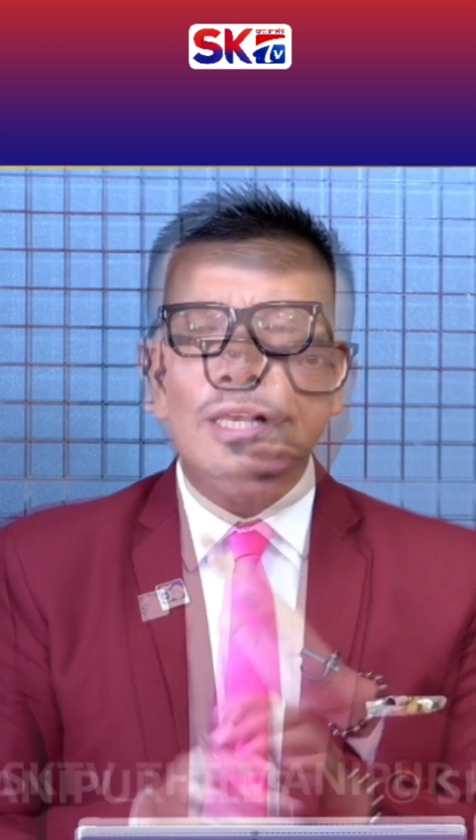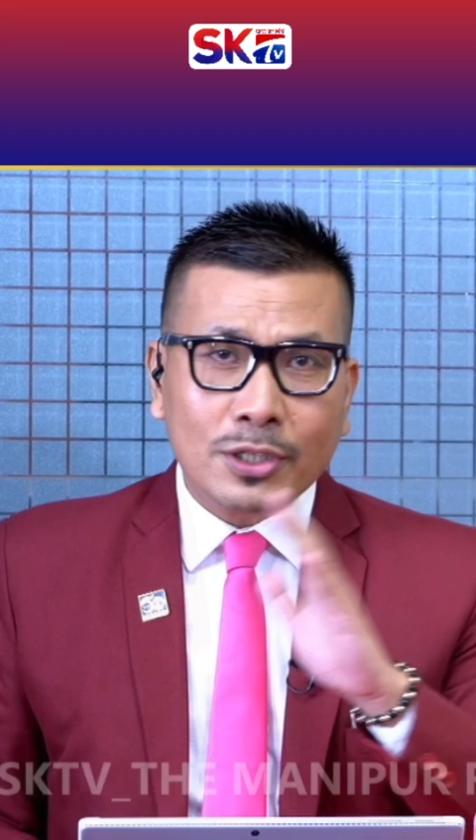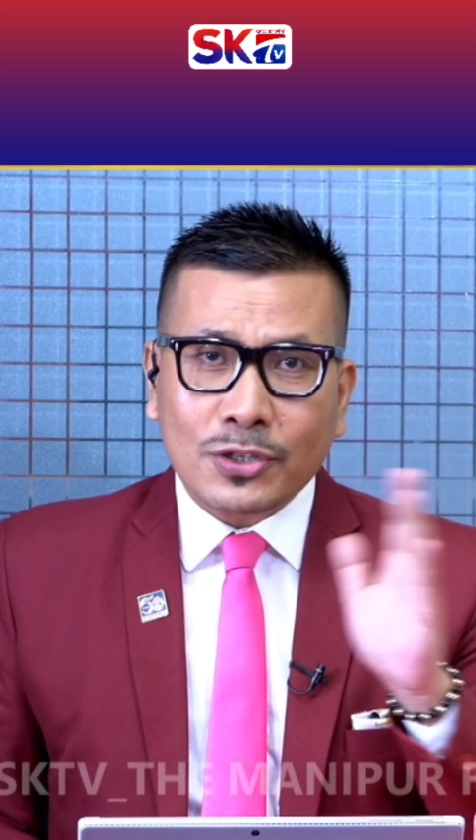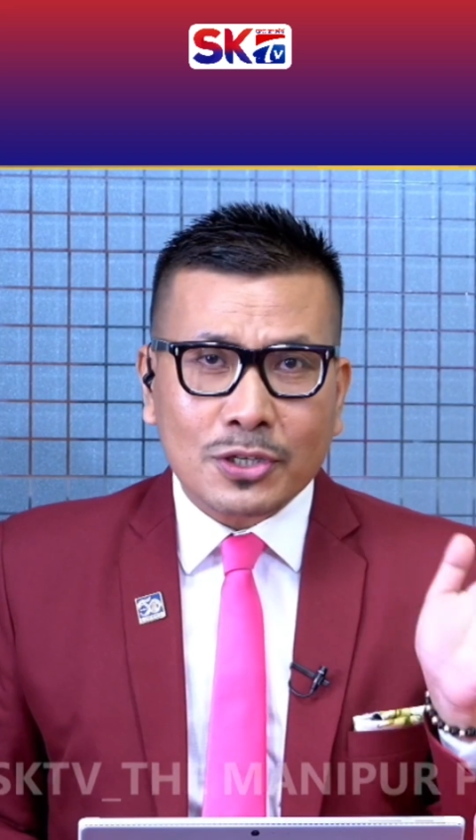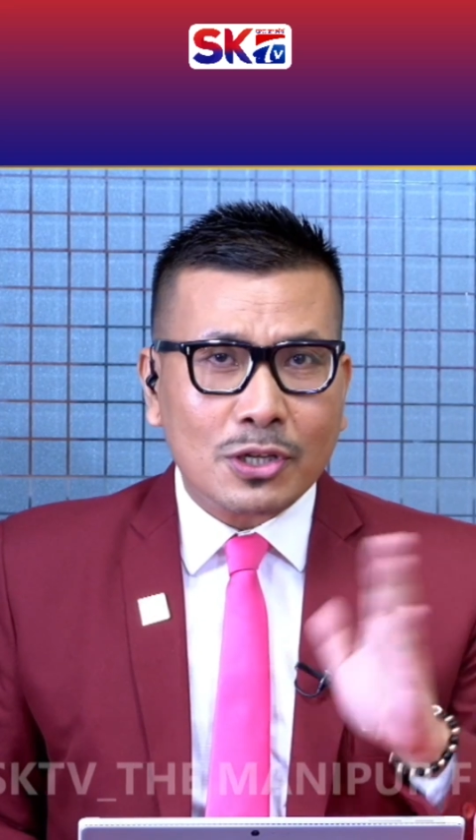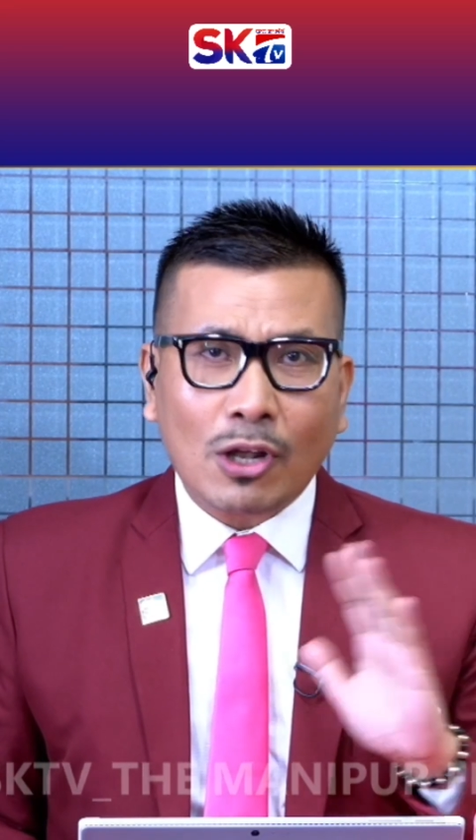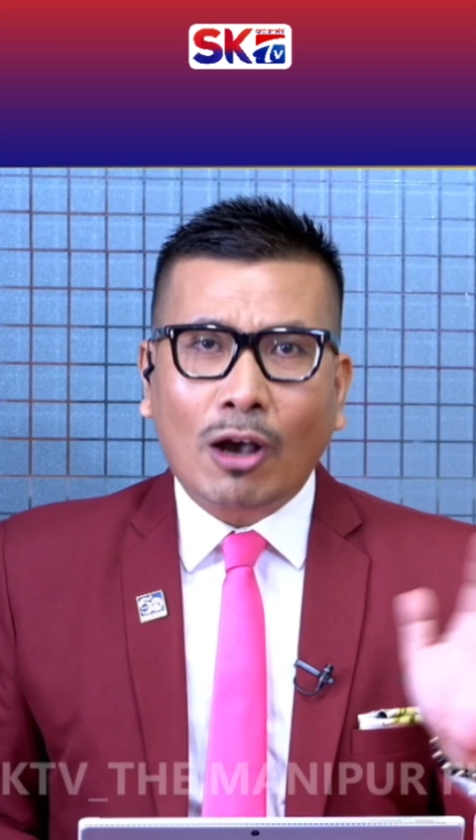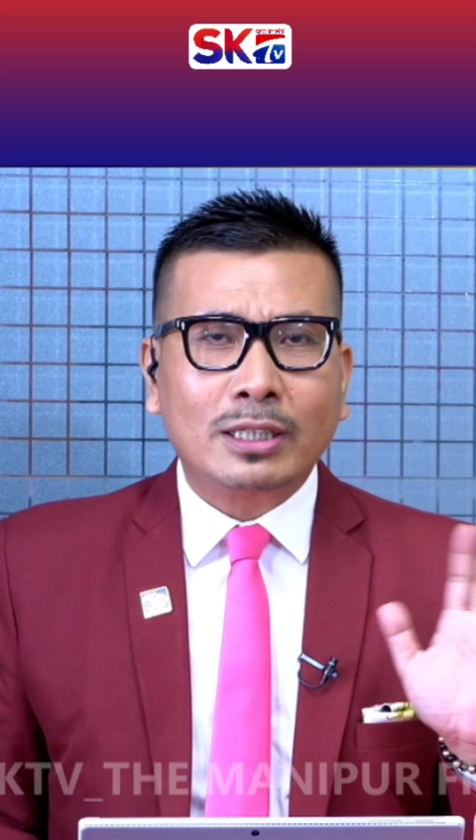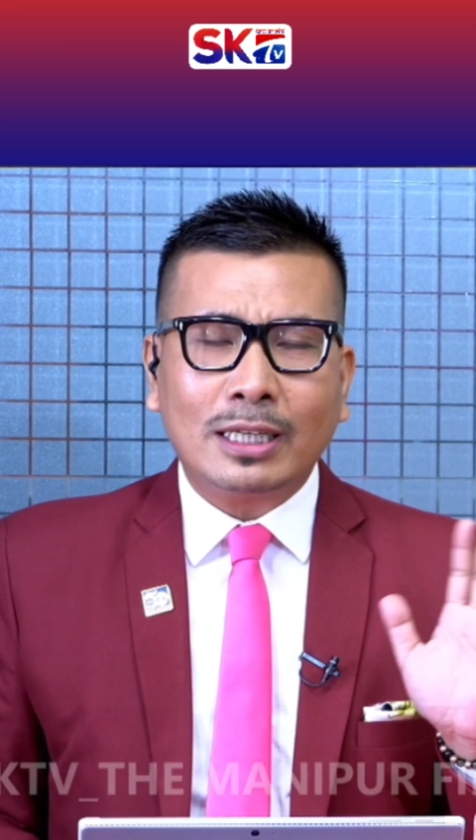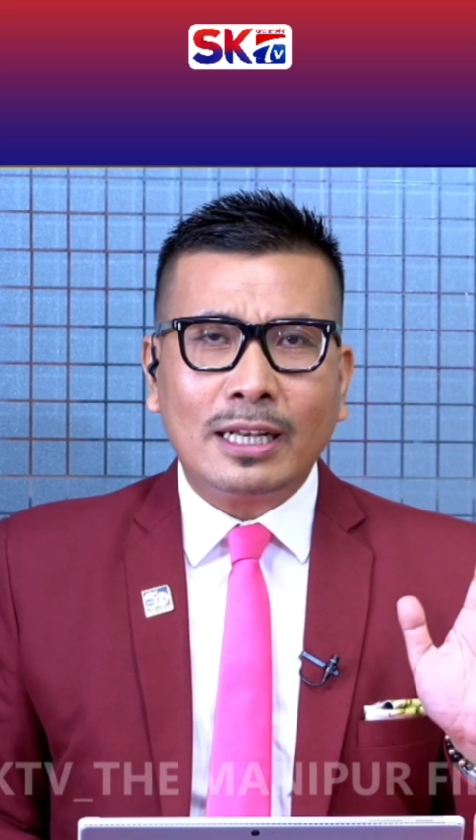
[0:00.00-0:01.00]
this is
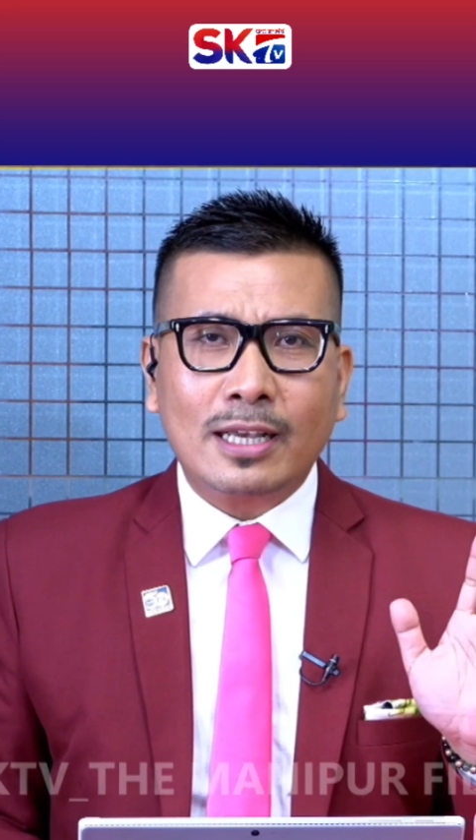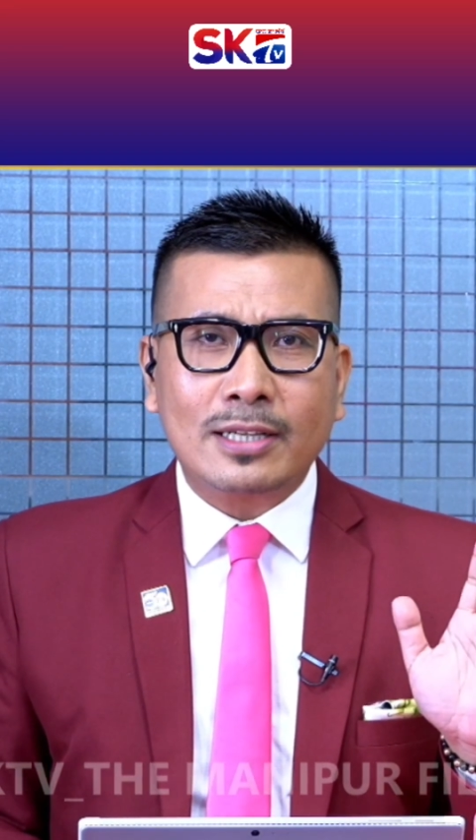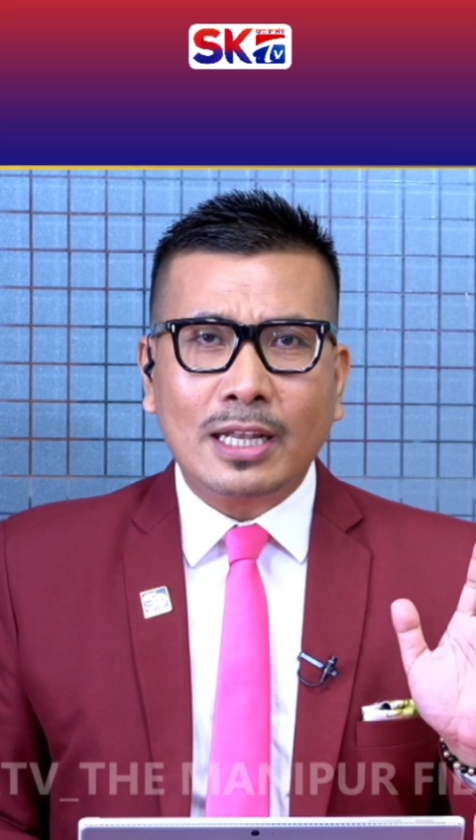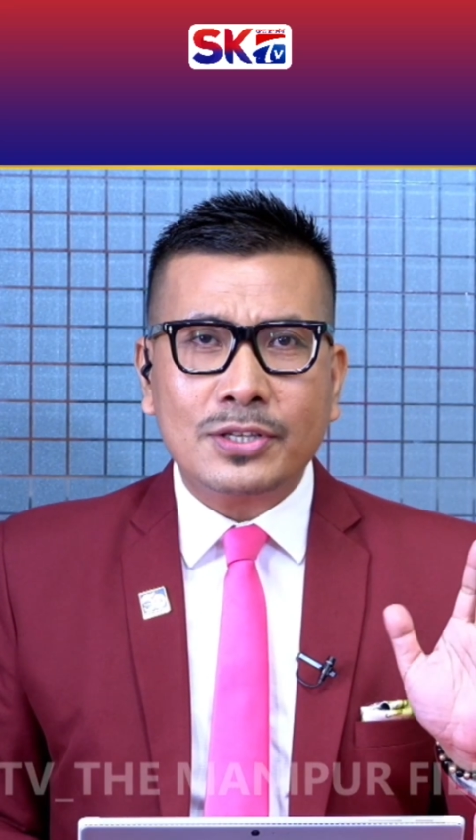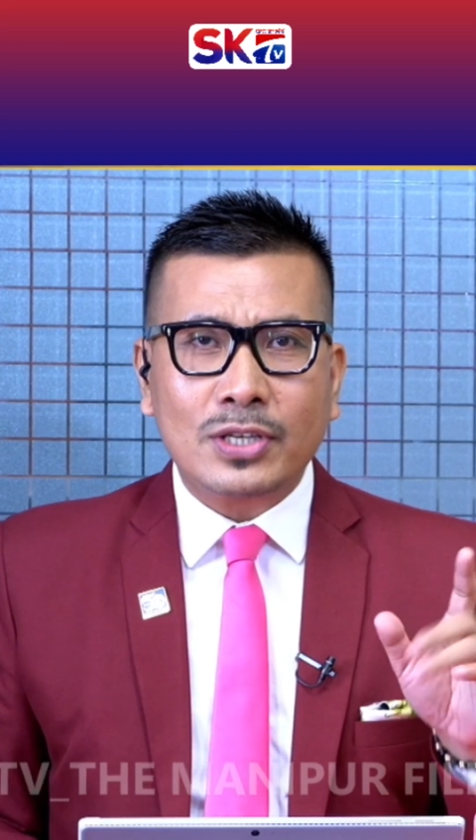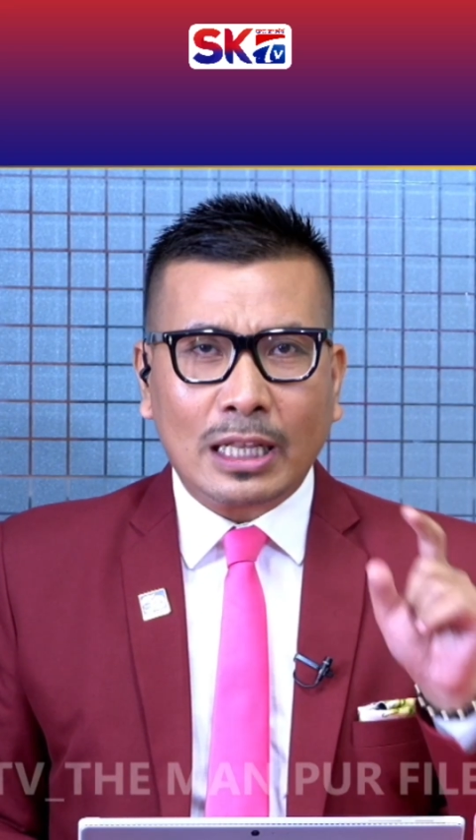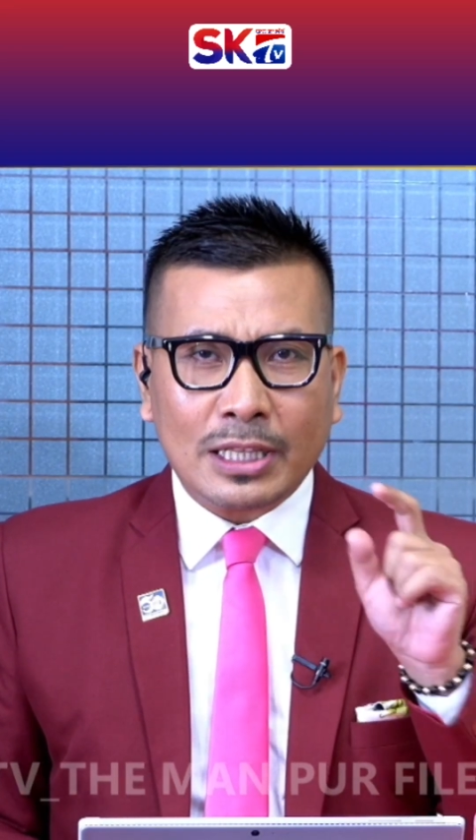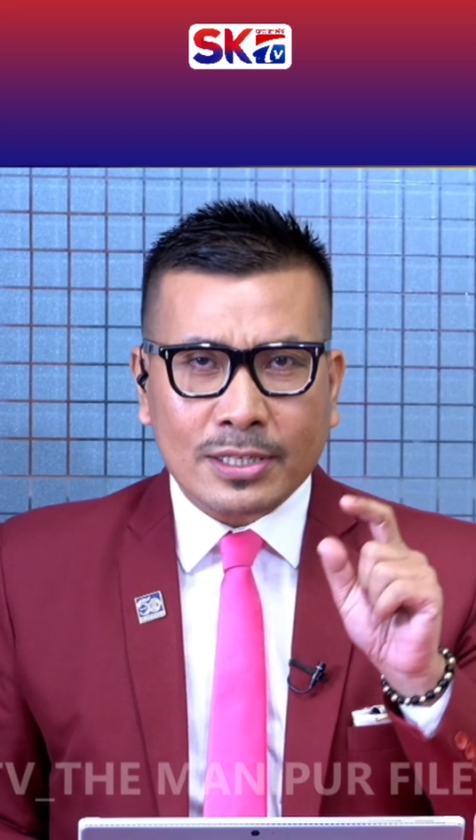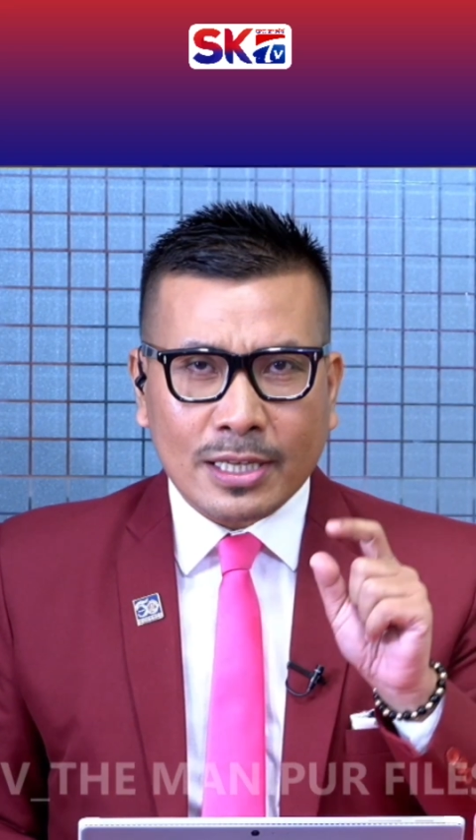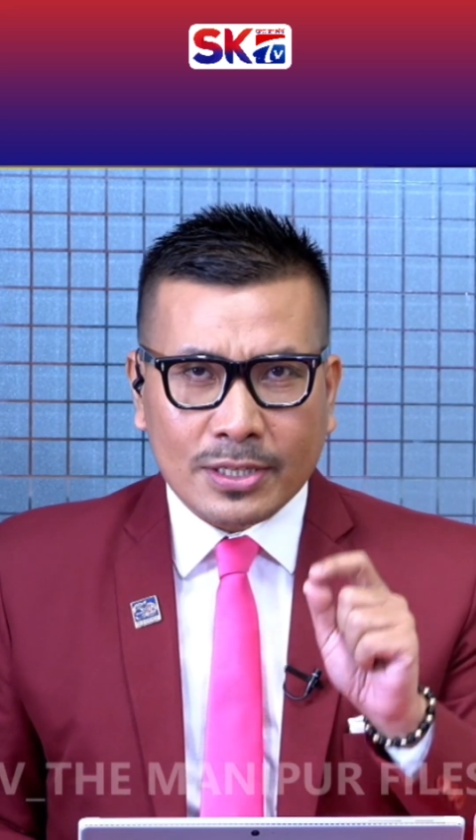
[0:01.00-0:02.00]
not nasli hinsa,
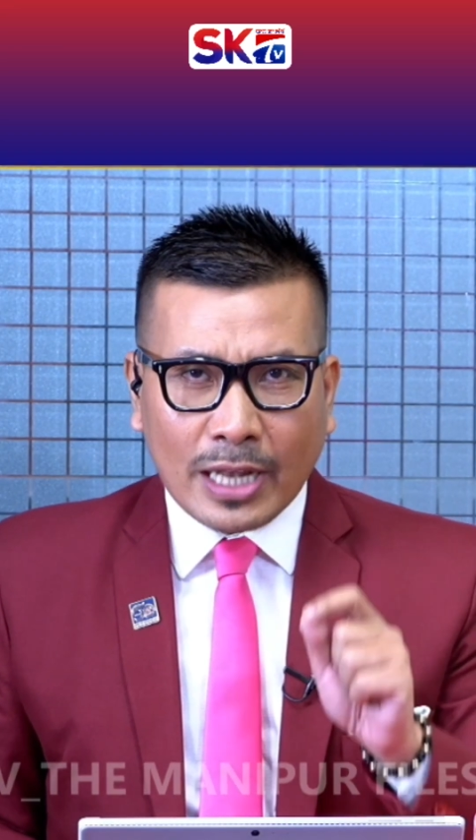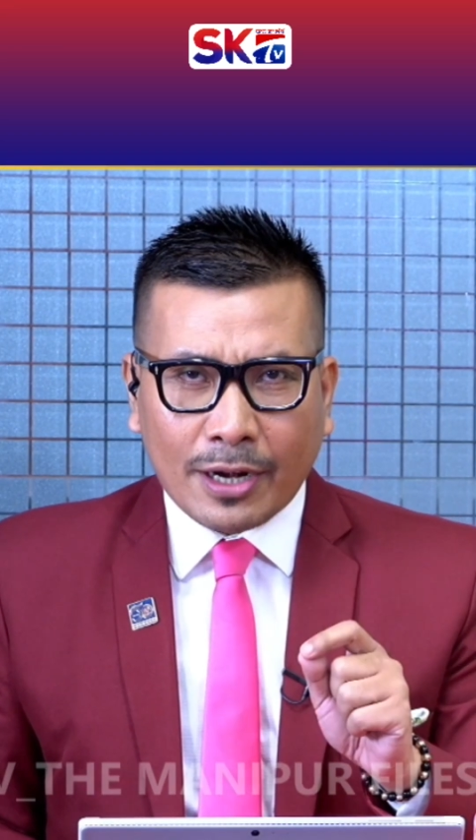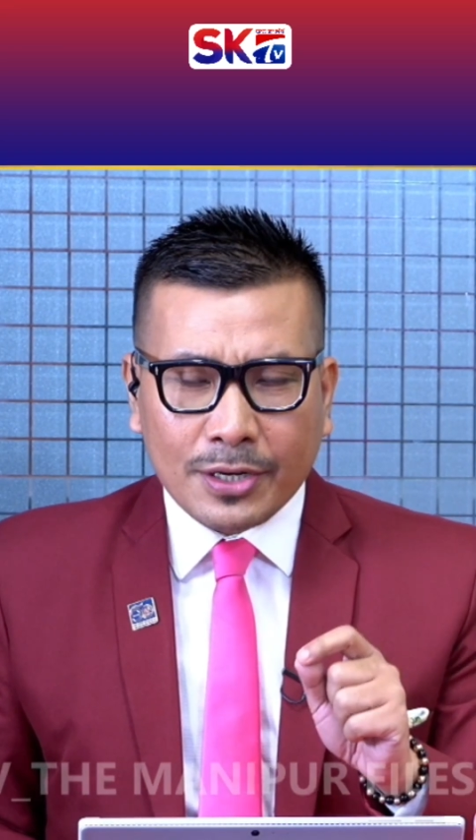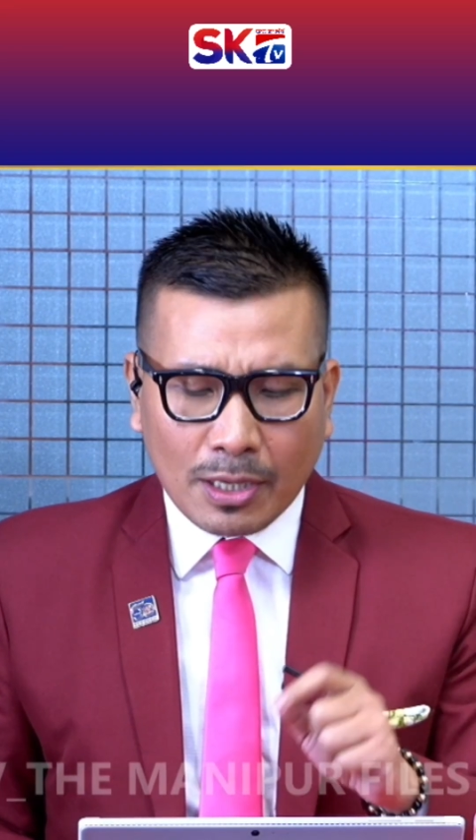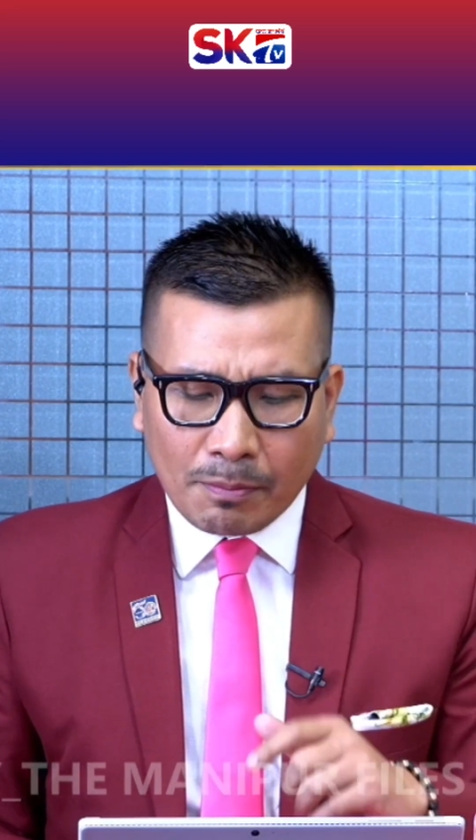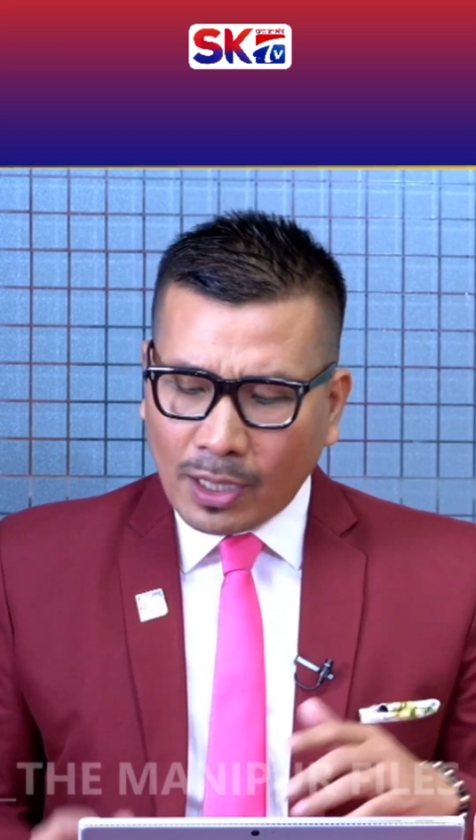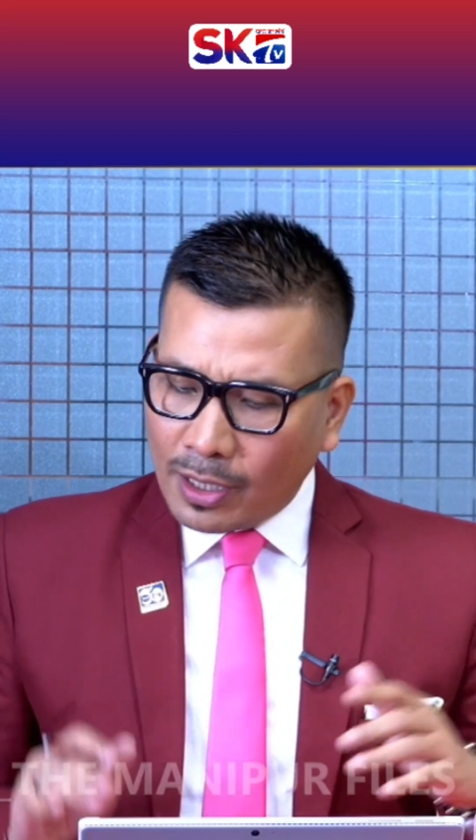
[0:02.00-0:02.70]
this is terrorism.